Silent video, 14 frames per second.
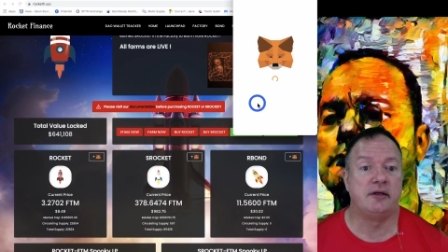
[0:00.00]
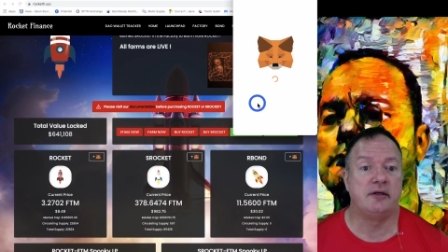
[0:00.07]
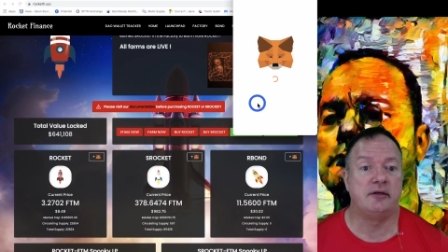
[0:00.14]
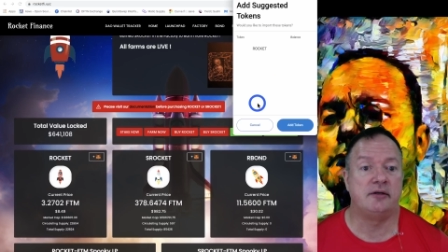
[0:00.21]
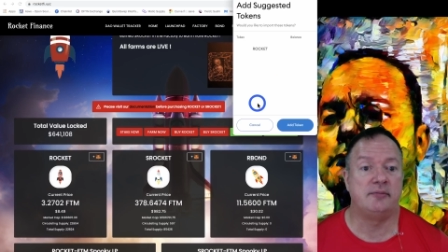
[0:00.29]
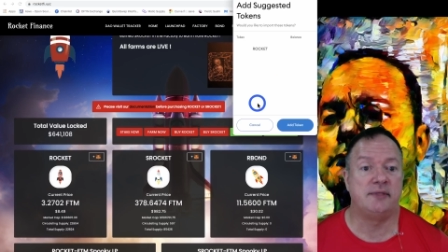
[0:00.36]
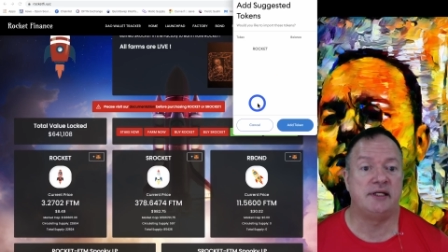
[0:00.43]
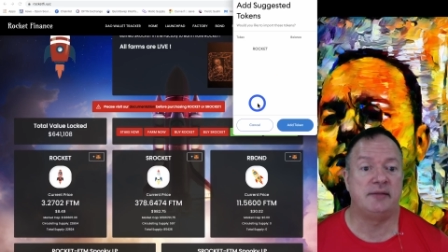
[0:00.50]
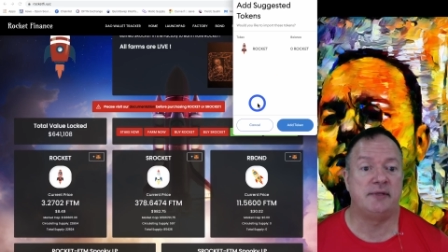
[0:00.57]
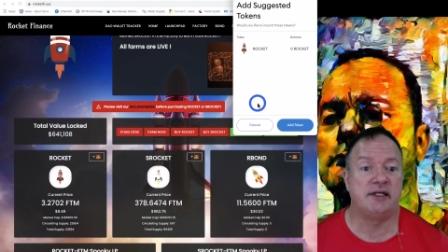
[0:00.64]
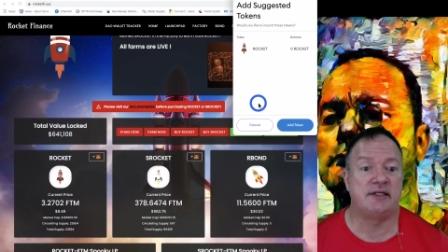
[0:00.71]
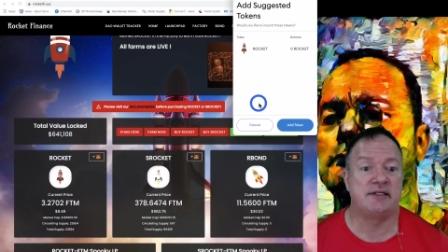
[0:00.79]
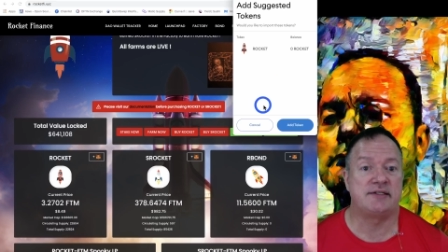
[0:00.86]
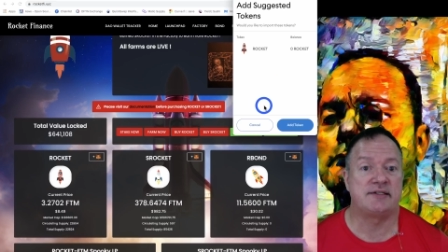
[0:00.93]
on
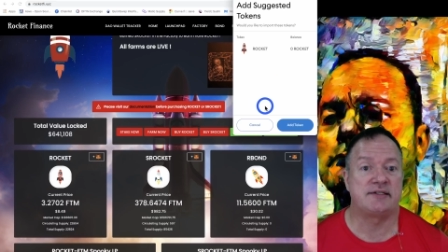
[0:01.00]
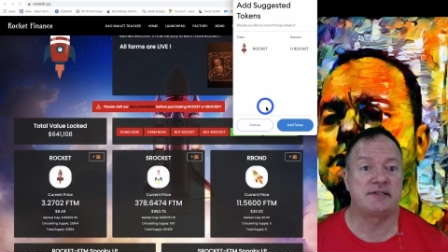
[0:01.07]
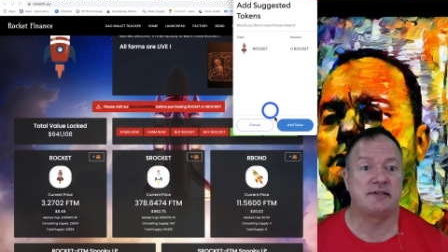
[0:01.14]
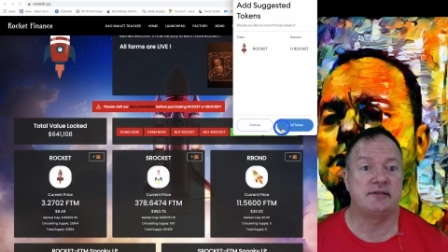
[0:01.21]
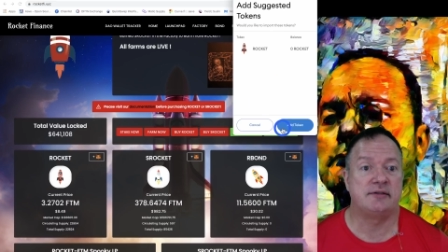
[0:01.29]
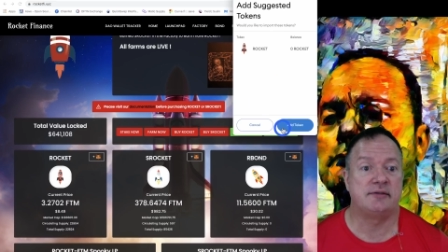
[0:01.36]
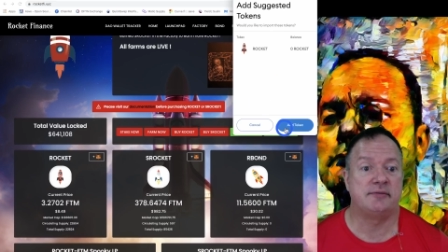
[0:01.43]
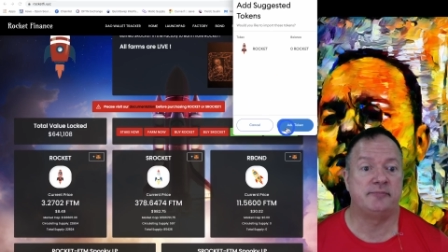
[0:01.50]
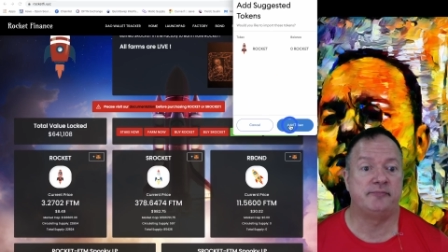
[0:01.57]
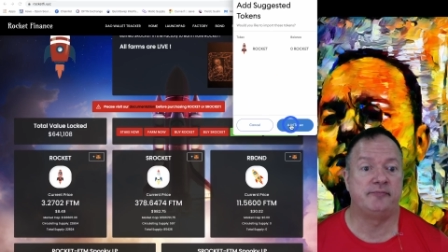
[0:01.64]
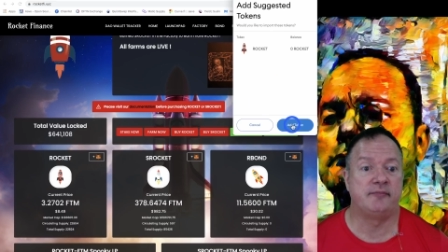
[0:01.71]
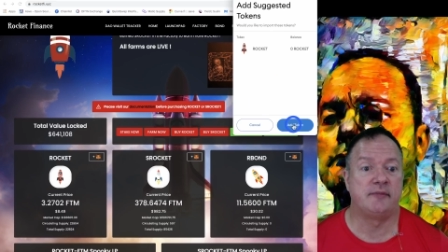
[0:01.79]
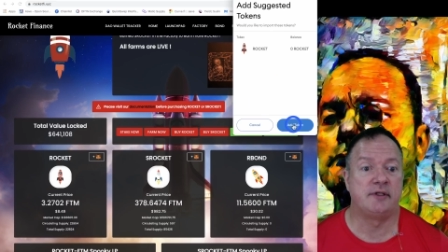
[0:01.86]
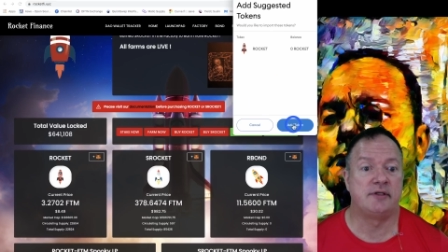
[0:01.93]
MetaMask.
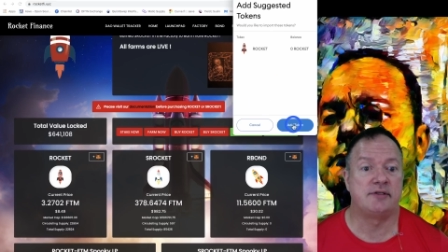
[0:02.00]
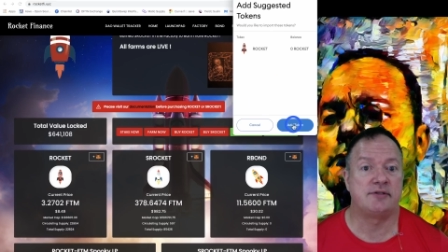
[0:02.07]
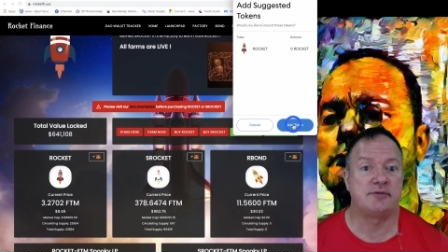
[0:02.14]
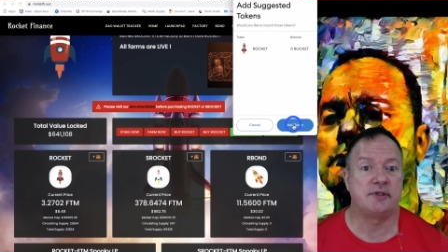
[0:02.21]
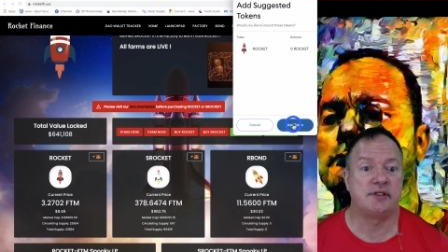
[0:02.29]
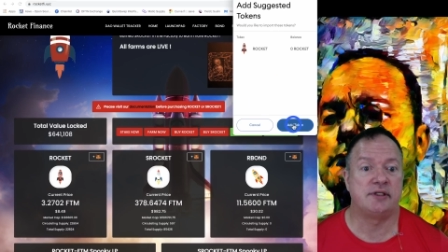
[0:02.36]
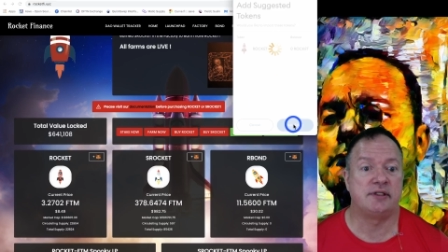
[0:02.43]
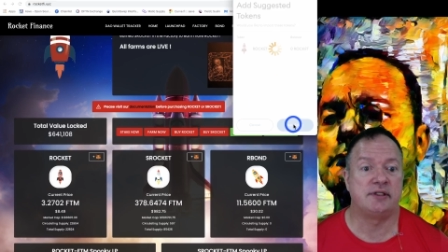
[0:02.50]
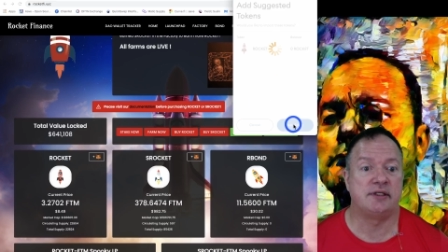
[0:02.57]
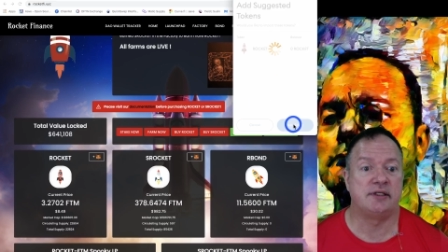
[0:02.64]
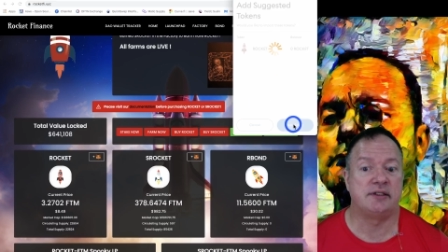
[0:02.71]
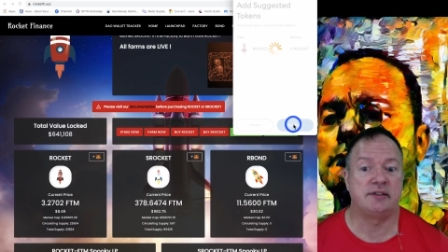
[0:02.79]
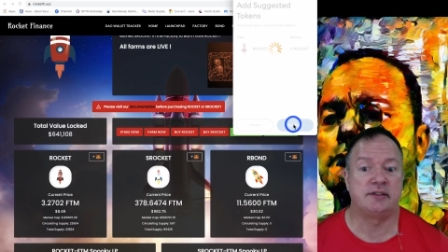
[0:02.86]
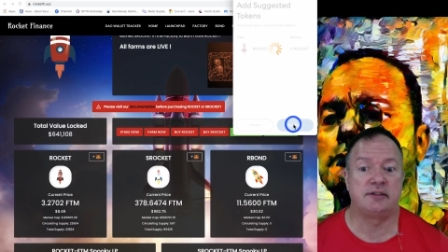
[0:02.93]
So adding
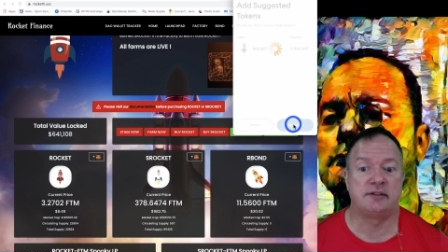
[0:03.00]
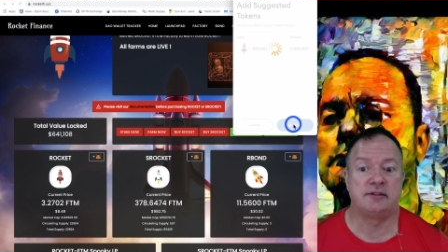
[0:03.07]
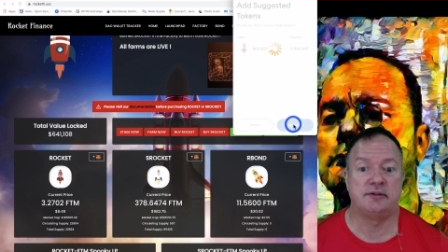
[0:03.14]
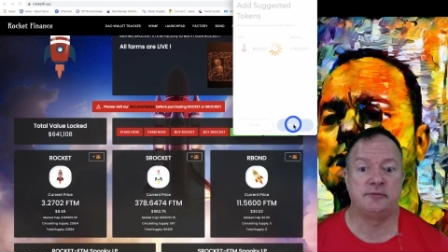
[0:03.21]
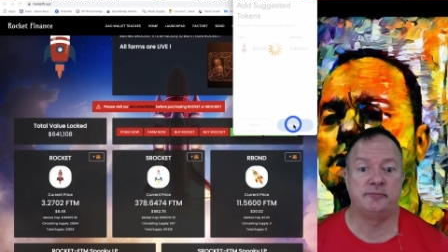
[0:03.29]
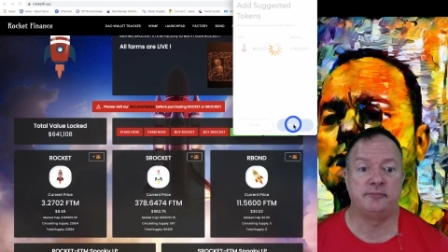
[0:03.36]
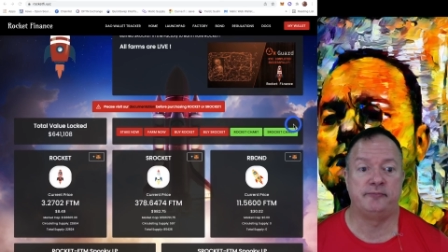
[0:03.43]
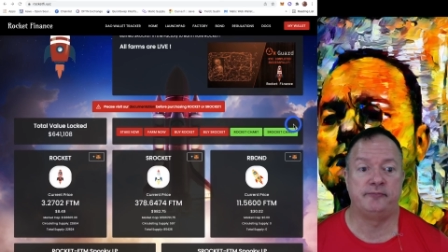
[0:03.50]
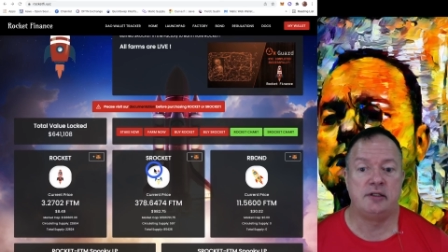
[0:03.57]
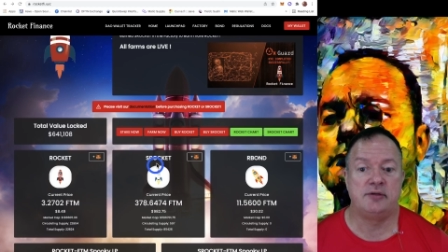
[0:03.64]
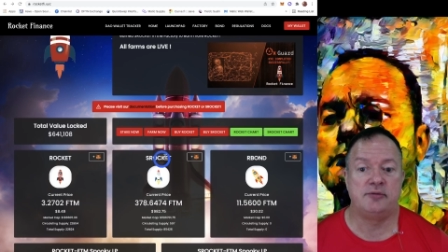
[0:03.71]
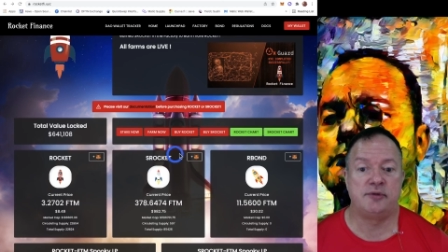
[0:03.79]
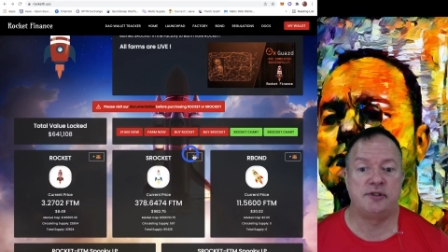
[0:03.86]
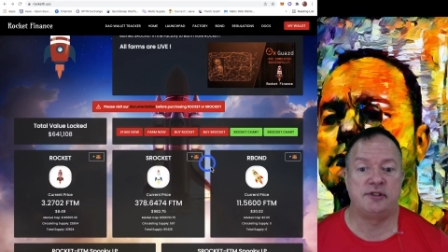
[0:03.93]
that,
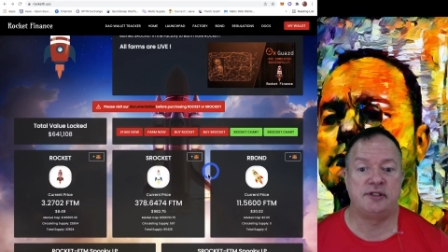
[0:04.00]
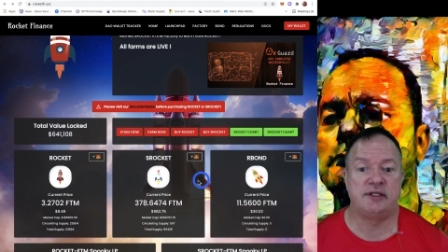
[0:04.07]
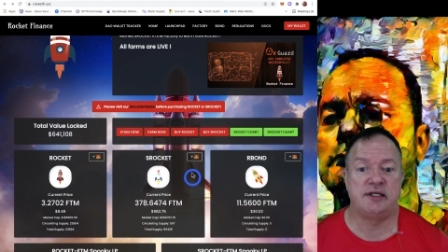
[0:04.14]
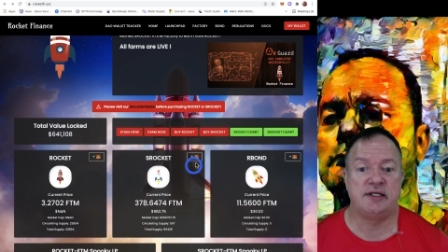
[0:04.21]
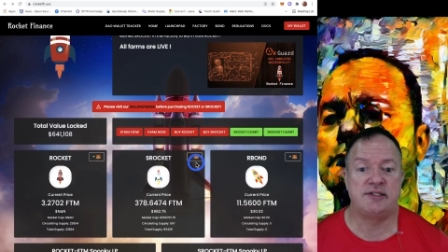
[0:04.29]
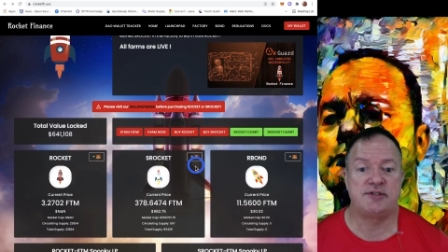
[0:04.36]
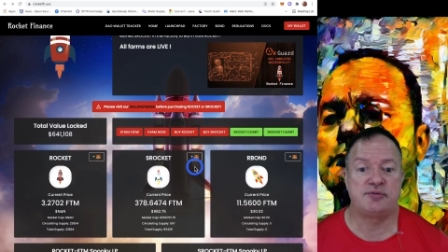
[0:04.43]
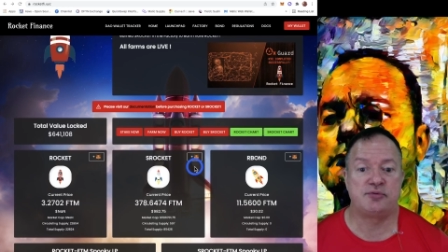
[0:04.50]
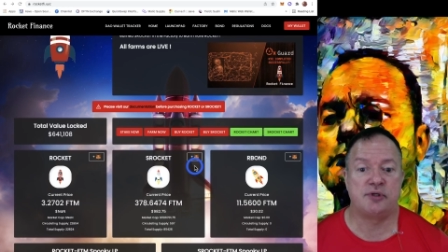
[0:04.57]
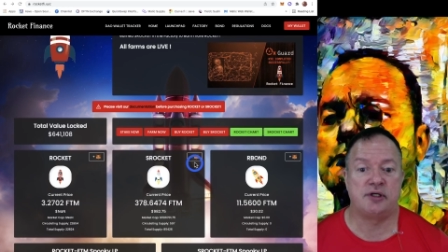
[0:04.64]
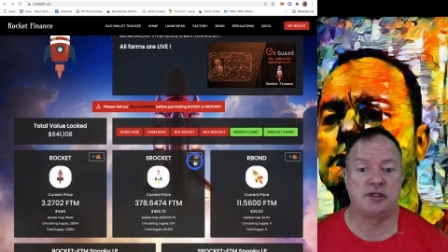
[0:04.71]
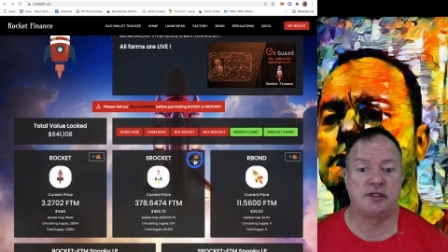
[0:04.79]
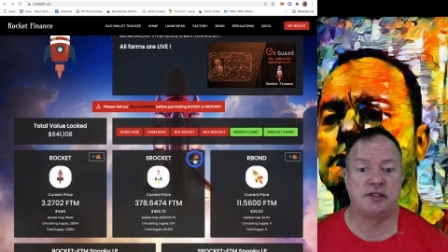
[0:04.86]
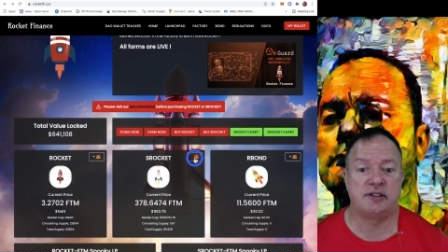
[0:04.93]
and we got the
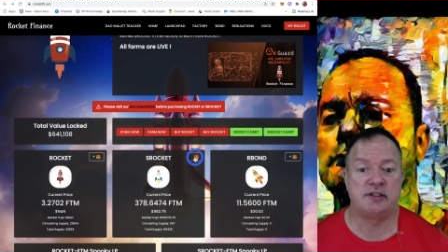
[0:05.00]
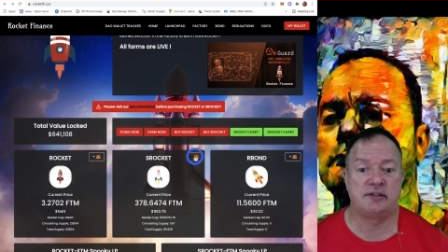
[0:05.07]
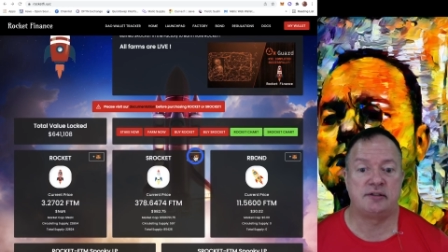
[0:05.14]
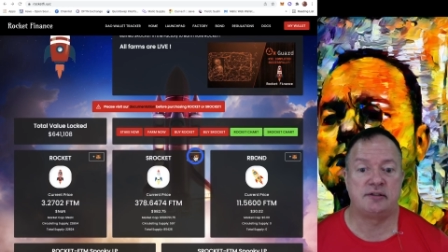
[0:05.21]
SROCKET,